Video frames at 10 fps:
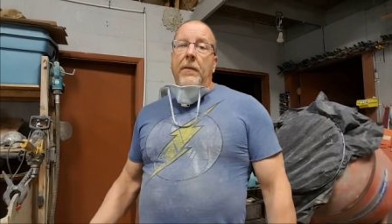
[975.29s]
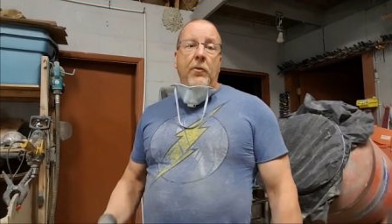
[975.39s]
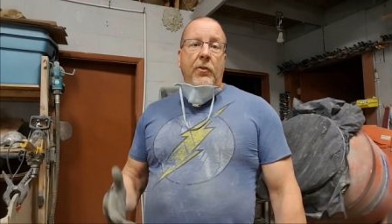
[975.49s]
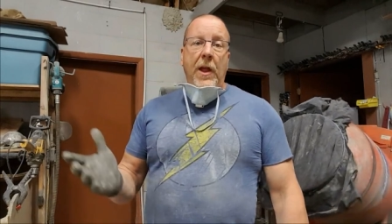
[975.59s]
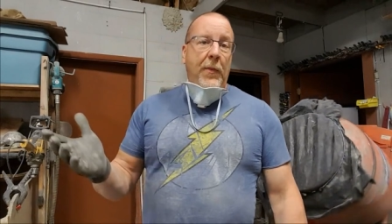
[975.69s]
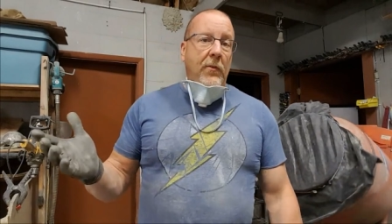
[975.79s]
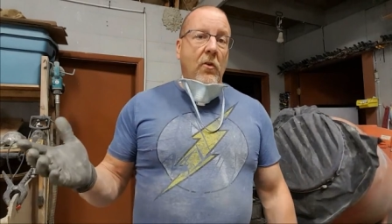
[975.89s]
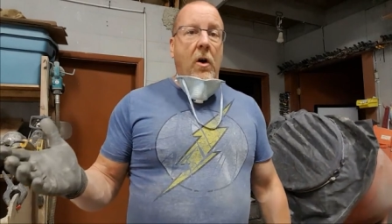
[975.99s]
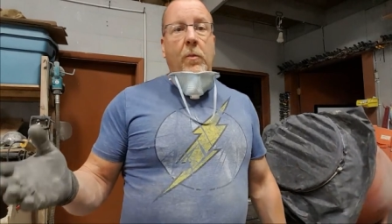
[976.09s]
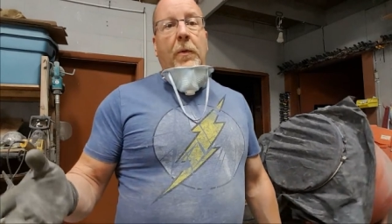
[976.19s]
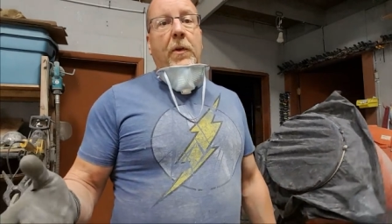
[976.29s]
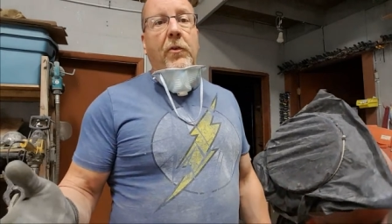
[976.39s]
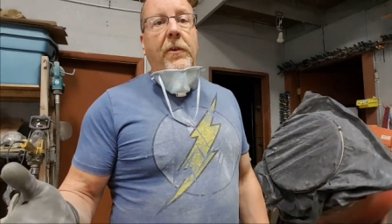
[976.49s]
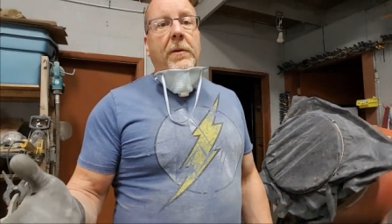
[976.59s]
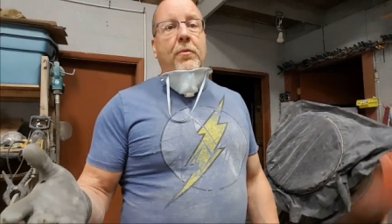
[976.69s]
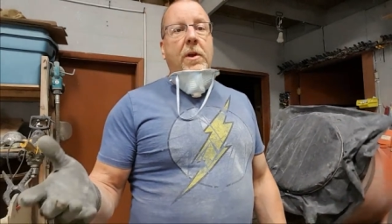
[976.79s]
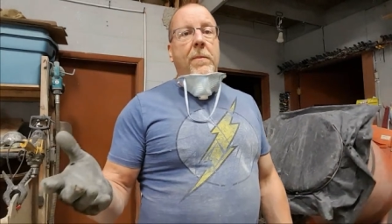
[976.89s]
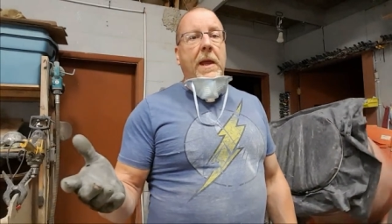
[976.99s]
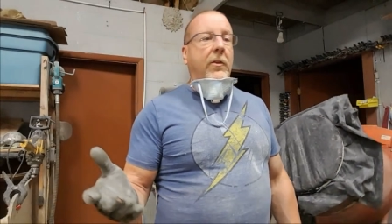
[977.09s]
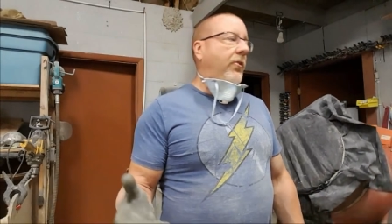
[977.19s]
There's nothing wrong with using the
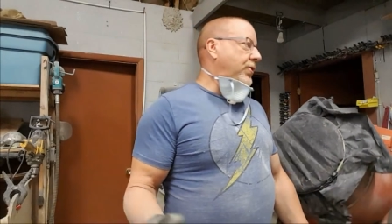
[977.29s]
pre-mix.